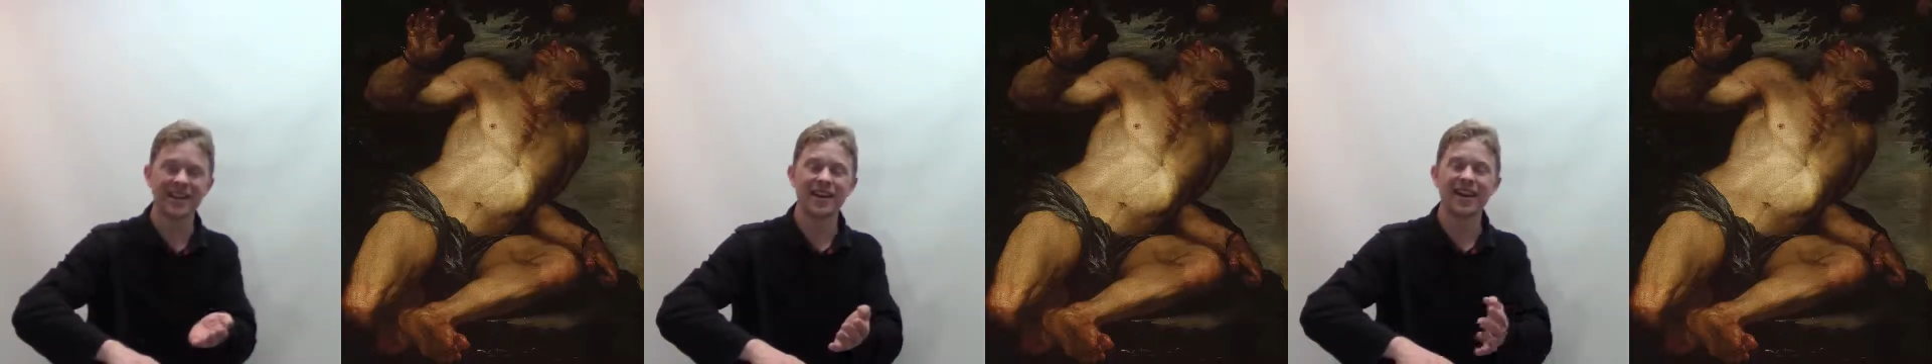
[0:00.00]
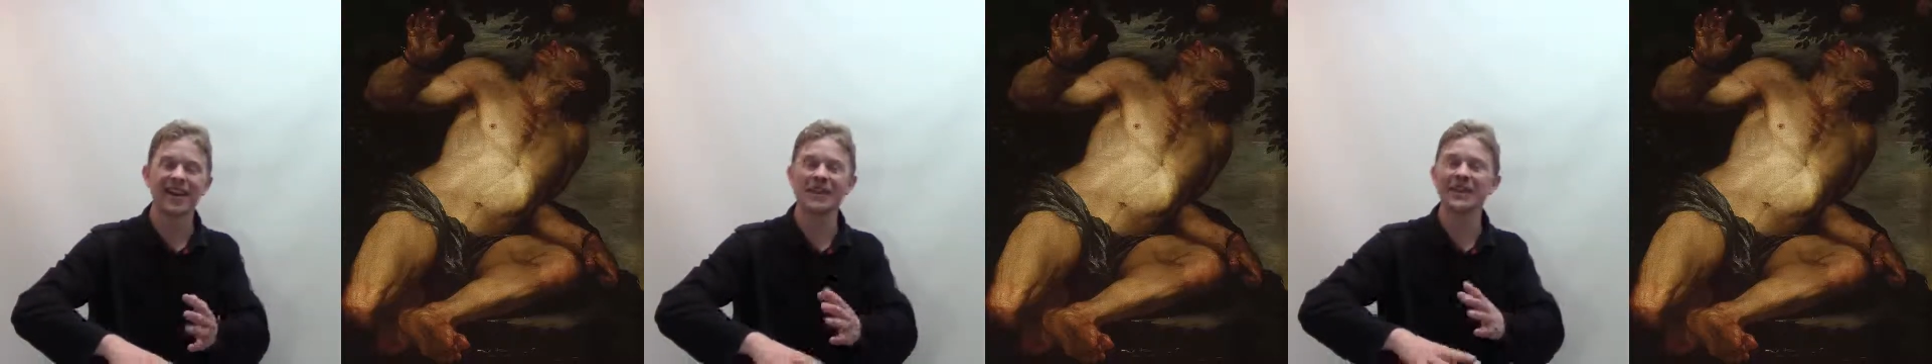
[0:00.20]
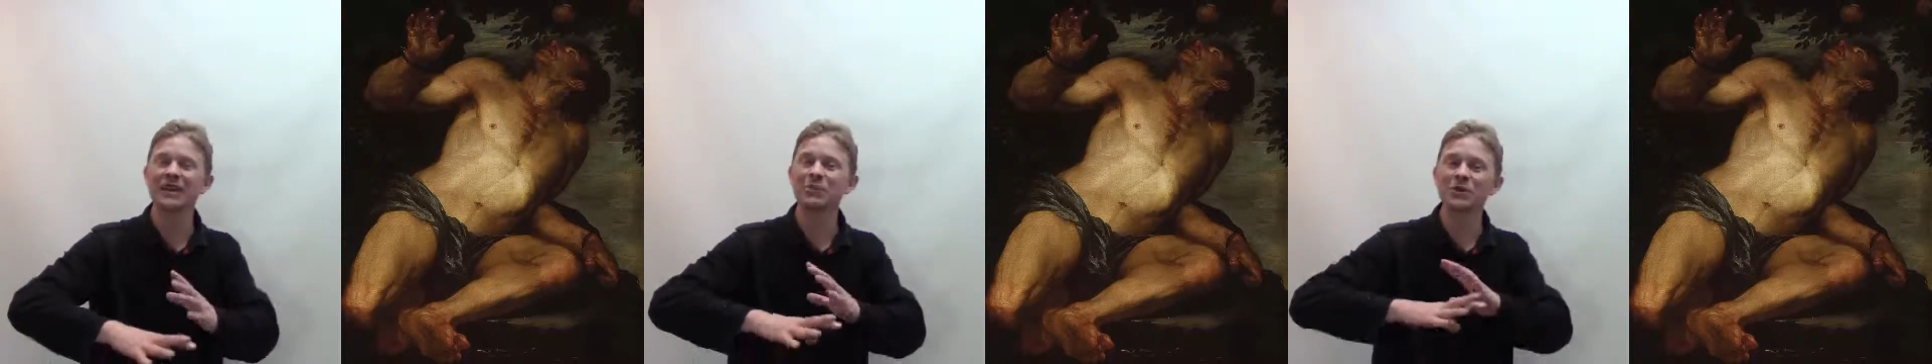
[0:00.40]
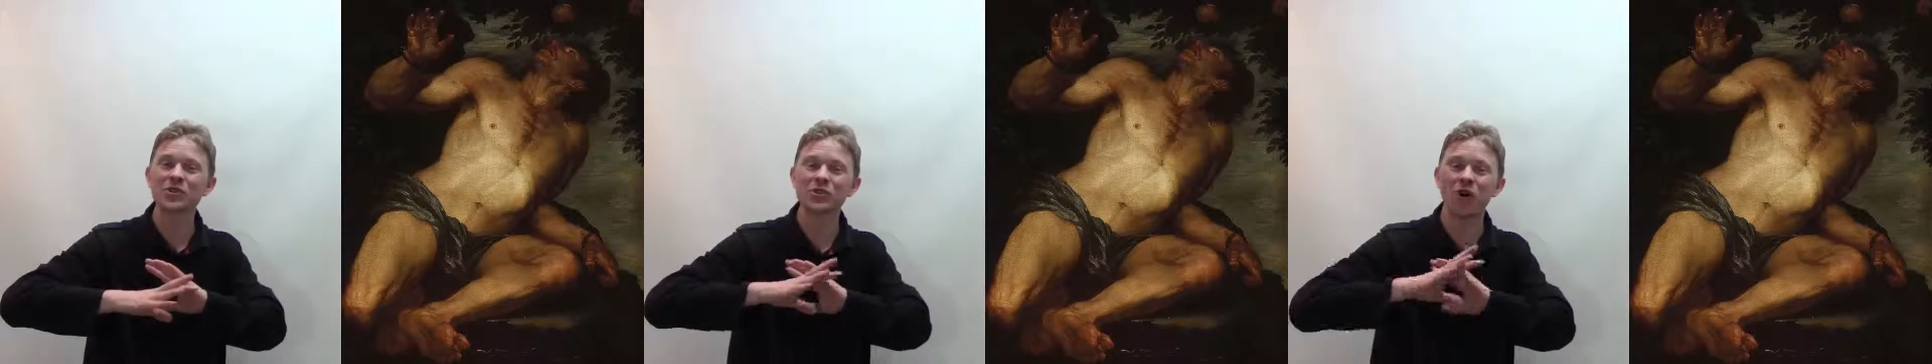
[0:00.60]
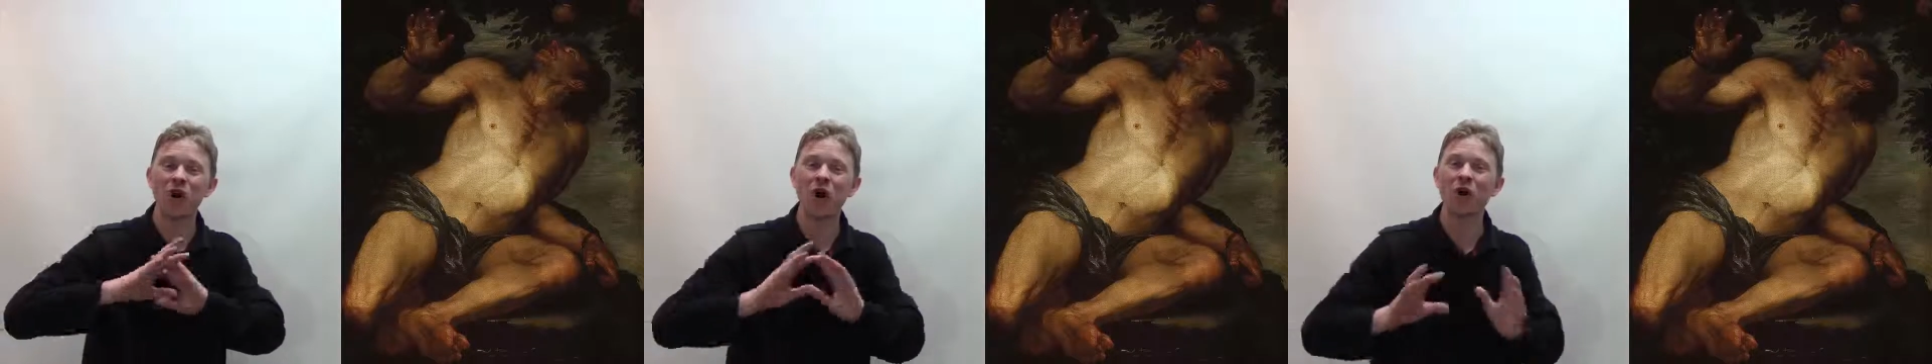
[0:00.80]
and he
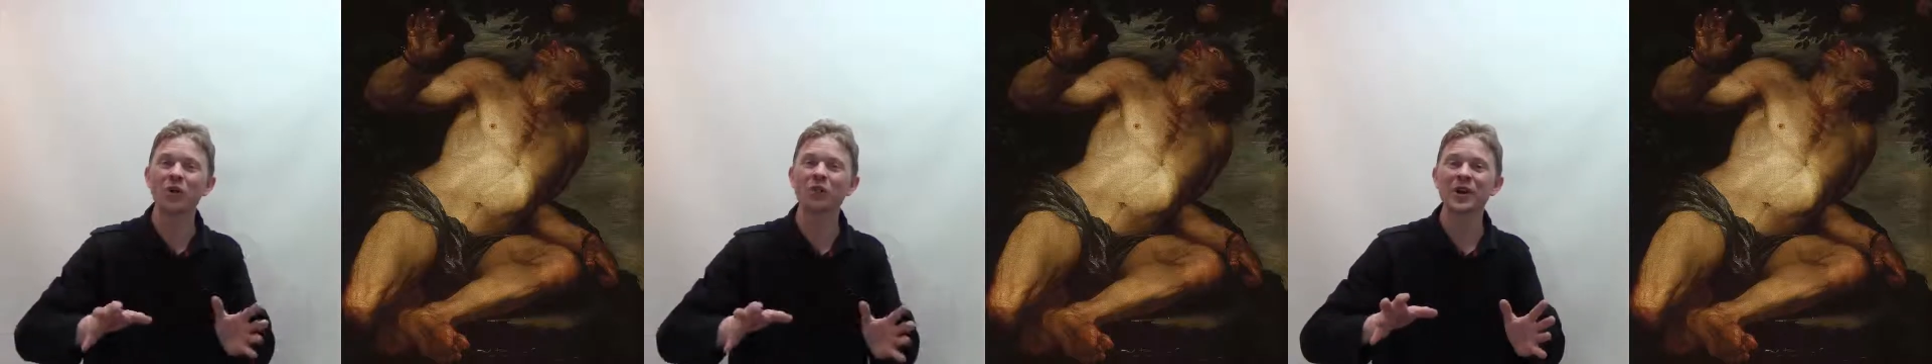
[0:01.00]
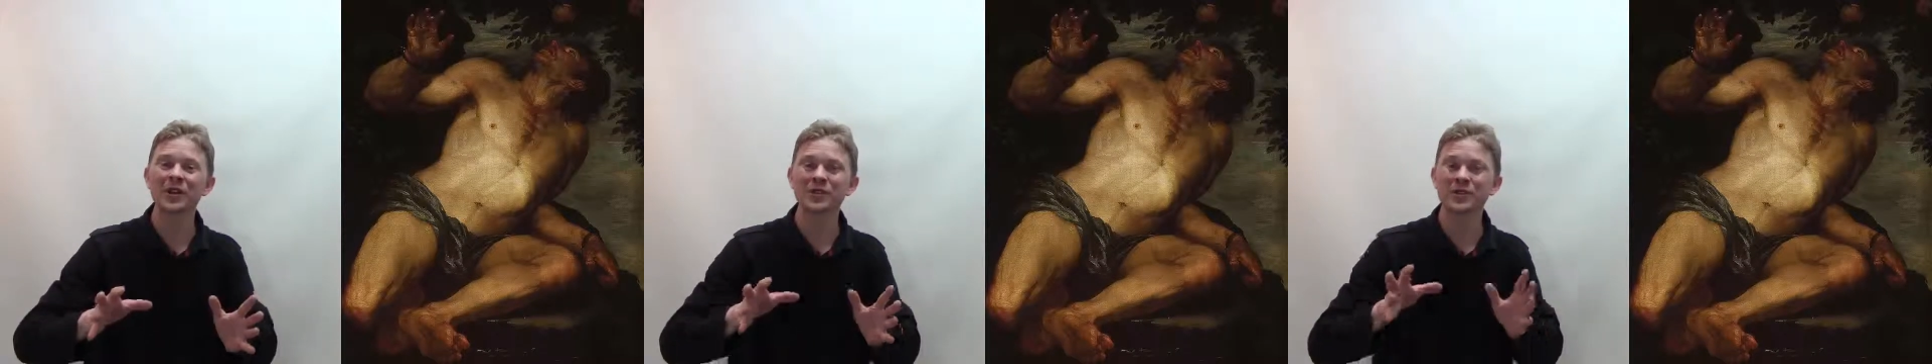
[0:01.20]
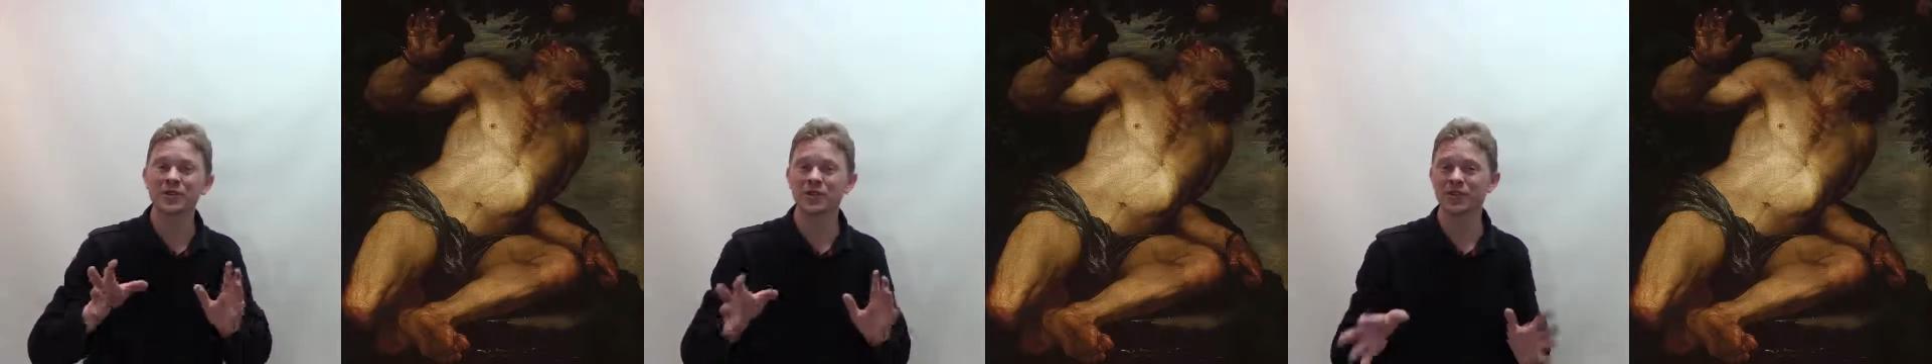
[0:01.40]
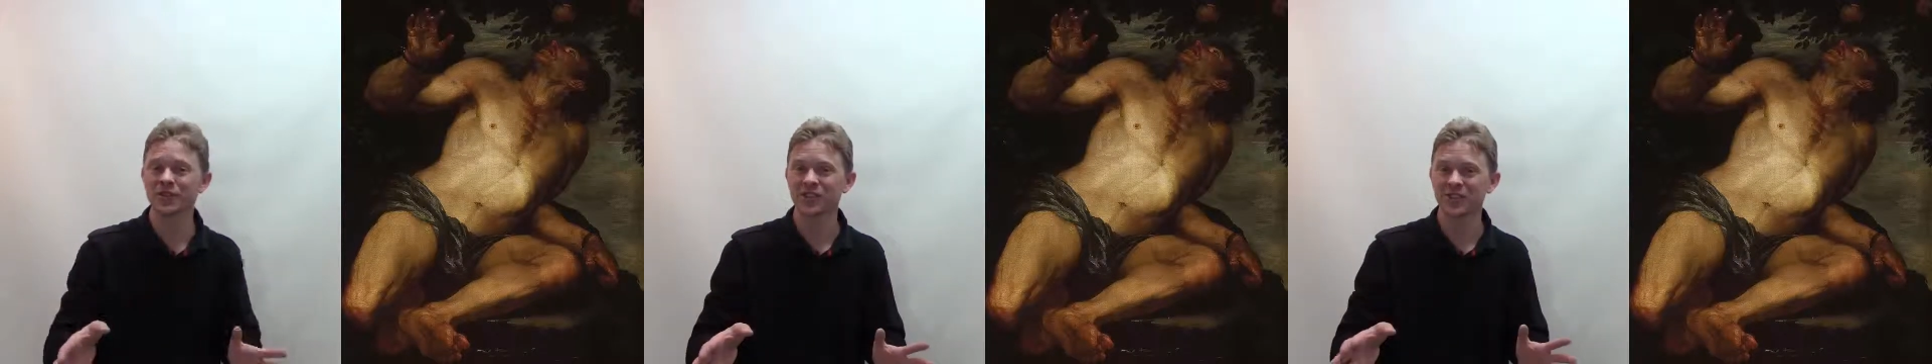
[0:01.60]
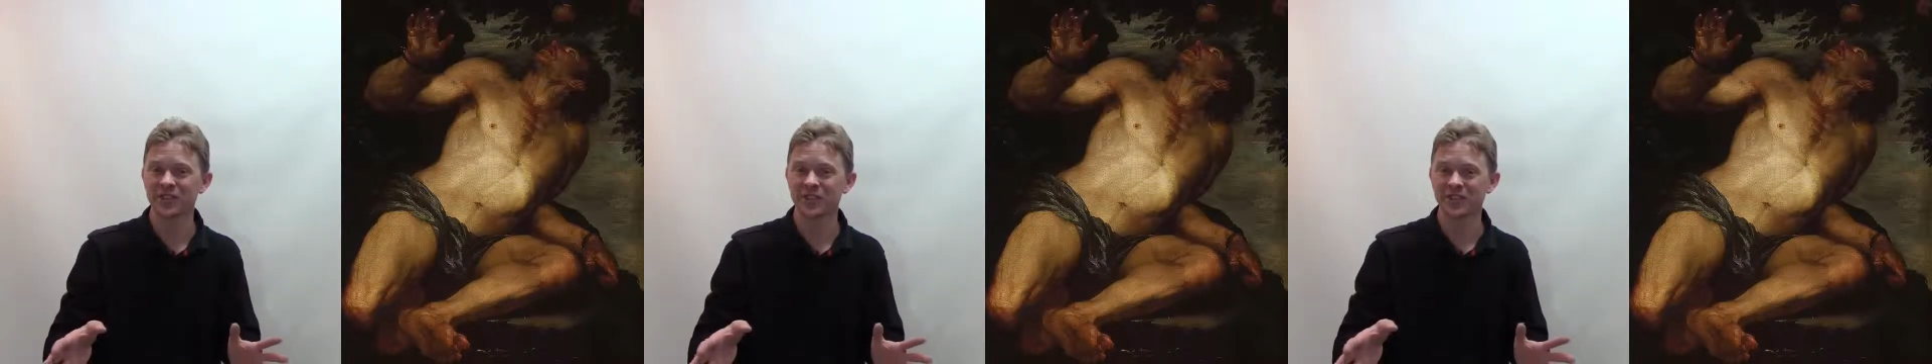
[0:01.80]
was always
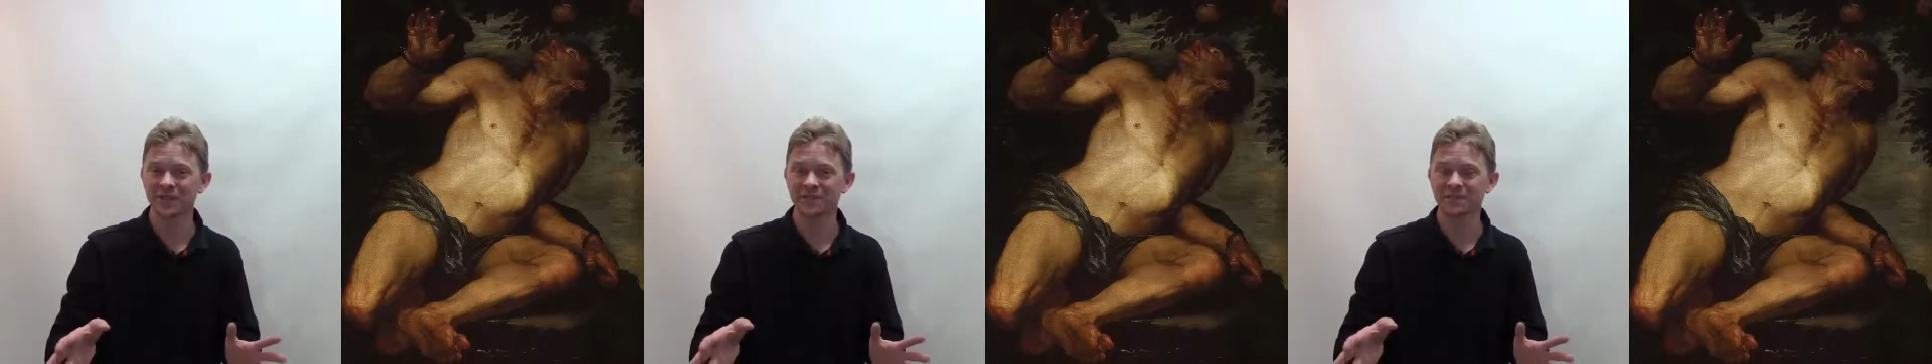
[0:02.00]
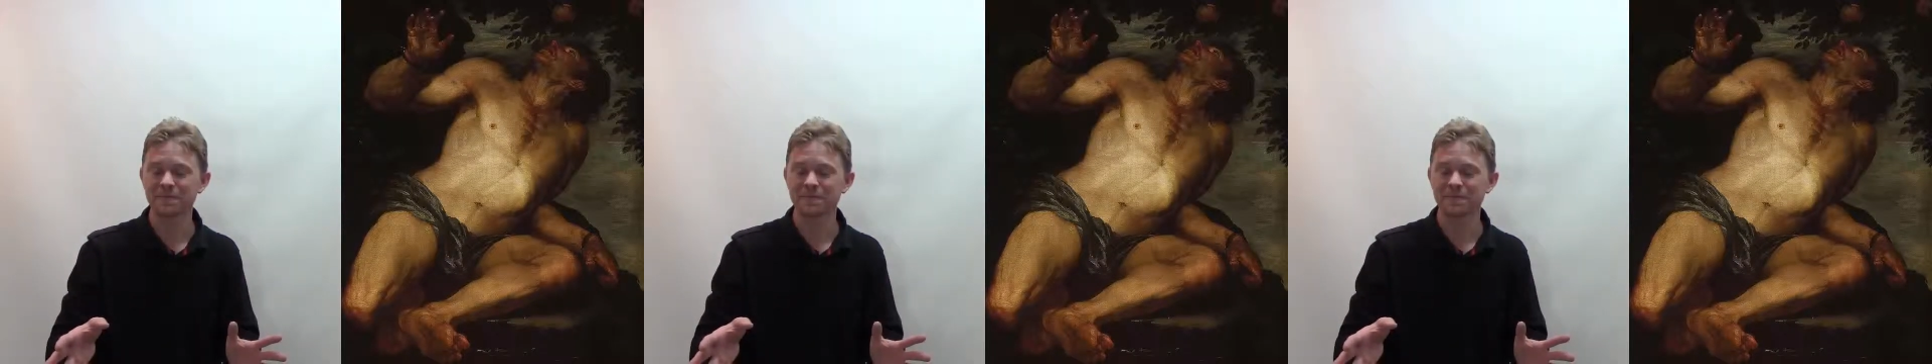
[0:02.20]
thirsty.